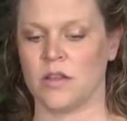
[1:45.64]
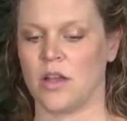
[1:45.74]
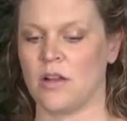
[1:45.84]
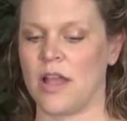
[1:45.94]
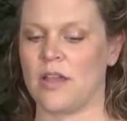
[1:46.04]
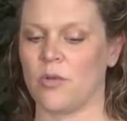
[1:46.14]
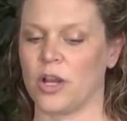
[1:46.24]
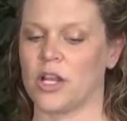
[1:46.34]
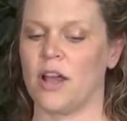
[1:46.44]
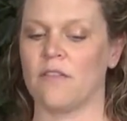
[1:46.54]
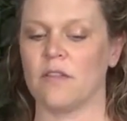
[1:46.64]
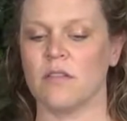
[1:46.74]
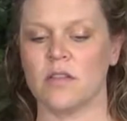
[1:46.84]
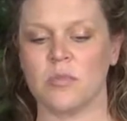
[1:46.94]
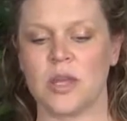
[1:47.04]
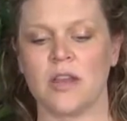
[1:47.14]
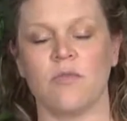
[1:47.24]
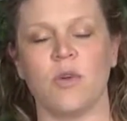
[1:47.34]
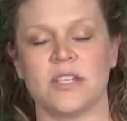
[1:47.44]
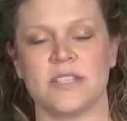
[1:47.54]
All right, we're going to cover a little bit
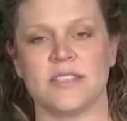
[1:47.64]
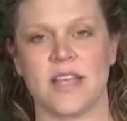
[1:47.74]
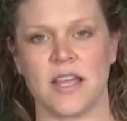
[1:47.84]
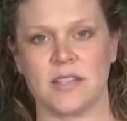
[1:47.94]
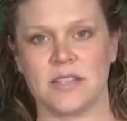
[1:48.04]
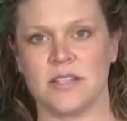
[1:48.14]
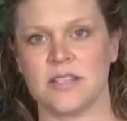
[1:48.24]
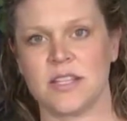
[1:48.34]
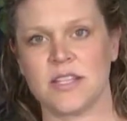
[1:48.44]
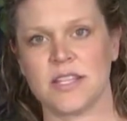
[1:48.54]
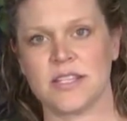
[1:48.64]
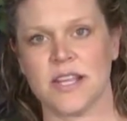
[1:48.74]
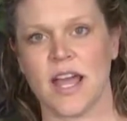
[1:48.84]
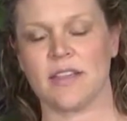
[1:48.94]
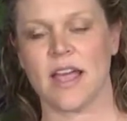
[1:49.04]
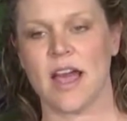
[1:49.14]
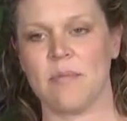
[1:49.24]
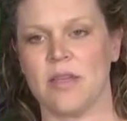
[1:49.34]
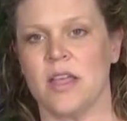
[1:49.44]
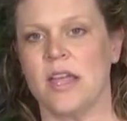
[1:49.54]
of what to send to the DCI
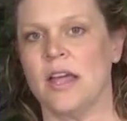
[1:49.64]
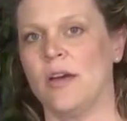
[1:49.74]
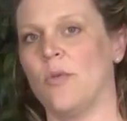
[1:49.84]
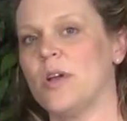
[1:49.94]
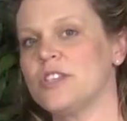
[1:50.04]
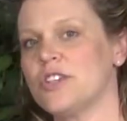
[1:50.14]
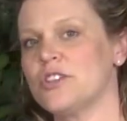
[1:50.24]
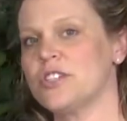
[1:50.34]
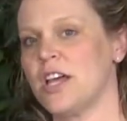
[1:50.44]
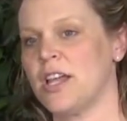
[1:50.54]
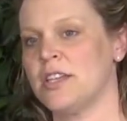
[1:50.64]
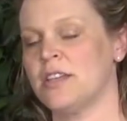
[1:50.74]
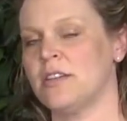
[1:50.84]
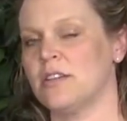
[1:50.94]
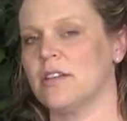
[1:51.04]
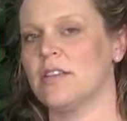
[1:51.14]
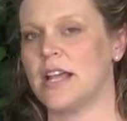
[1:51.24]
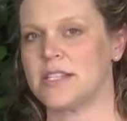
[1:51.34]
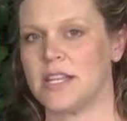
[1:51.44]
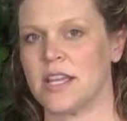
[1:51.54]
lab. Once you're done
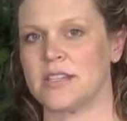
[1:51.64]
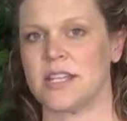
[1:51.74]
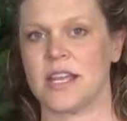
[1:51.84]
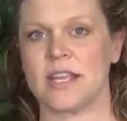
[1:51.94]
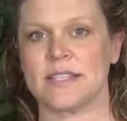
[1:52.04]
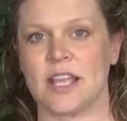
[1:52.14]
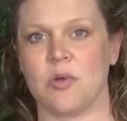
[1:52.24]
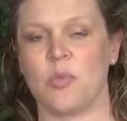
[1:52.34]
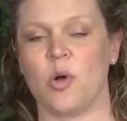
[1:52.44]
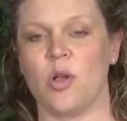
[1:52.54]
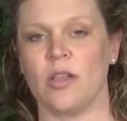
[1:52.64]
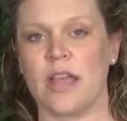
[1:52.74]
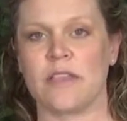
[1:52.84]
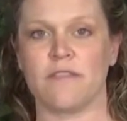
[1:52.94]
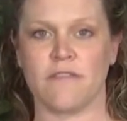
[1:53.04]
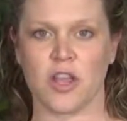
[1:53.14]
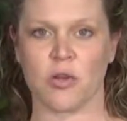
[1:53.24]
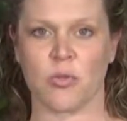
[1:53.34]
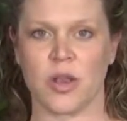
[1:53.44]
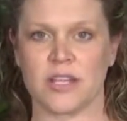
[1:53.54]
collecting a DNA sample and the
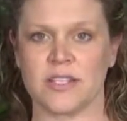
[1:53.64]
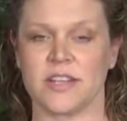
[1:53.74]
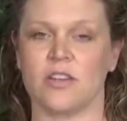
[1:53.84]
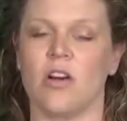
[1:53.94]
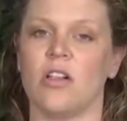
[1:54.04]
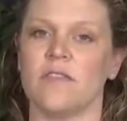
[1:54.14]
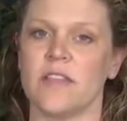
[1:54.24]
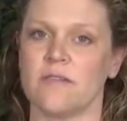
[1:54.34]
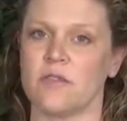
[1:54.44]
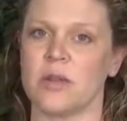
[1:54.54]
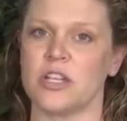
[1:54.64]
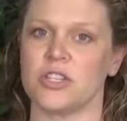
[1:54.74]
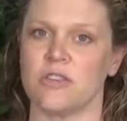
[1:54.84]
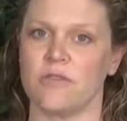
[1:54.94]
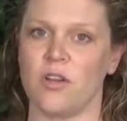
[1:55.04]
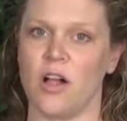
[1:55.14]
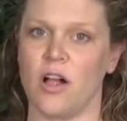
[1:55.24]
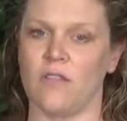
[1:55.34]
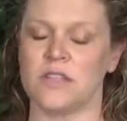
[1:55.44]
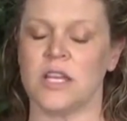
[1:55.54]
fingerprint and all of the information
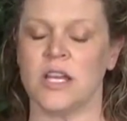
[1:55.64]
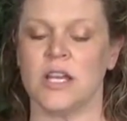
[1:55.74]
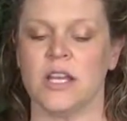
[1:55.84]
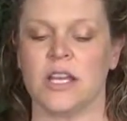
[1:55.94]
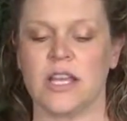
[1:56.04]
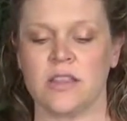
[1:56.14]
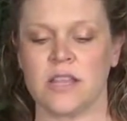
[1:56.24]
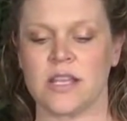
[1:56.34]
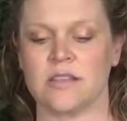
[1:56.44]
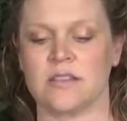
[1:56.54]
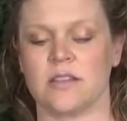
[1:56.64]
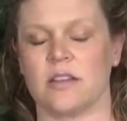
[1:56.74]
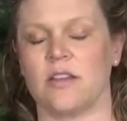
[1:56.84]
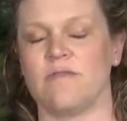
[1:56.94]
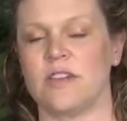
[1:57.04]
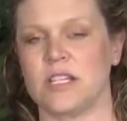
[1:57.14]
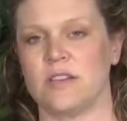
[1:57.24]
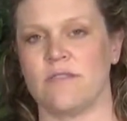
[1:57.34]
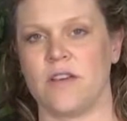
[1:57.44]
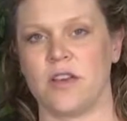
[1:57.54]
involved in these convicted
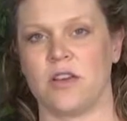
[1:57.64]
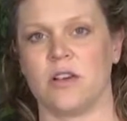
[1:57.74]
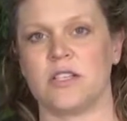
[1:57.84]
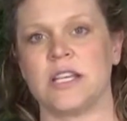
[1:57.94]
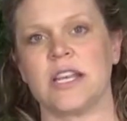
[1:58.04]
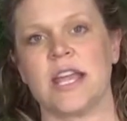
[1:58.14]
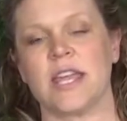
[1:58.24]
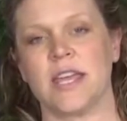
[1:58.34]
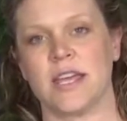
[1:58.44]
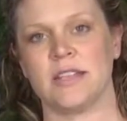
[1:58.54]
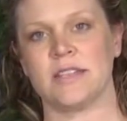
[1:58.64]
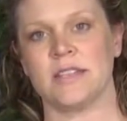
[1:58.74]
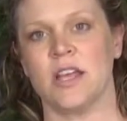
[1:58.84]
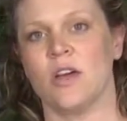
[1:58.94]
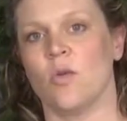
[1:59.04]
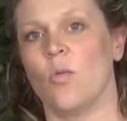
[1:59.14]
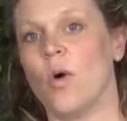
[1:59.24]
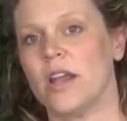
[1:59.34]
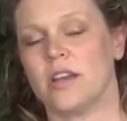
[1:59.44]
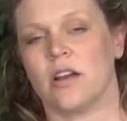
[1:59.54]
offender DNA kits,
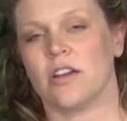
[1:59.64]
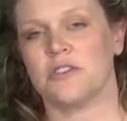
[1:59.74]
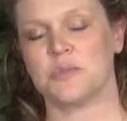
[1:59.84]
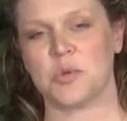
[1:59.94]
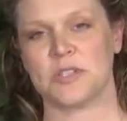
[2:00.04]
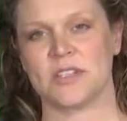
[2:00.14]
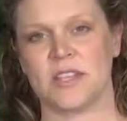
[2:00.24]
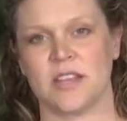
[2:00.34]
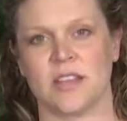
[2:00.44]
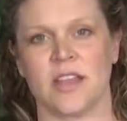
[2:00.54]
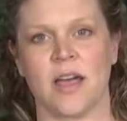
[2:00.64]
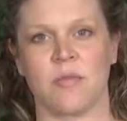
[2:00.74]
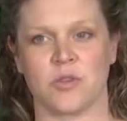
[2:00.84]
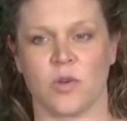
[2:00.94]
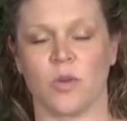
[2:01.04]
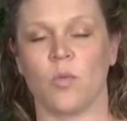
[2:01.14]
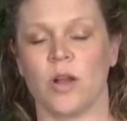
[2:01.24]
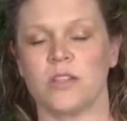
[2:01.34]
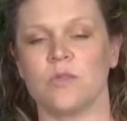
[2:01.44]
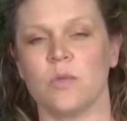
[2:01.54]
what are you supposed to send to the laboratory?
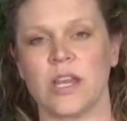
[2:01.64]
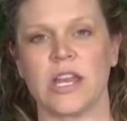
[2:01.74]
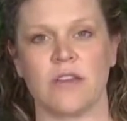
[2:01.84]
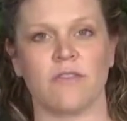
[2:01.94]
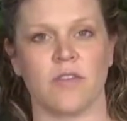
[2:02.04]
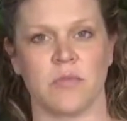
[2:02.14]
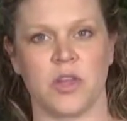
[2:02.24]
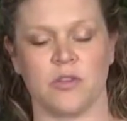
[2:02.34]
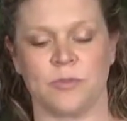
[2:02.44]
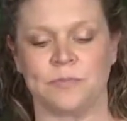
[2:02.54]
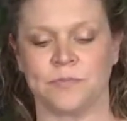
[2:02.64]
What do we need from you?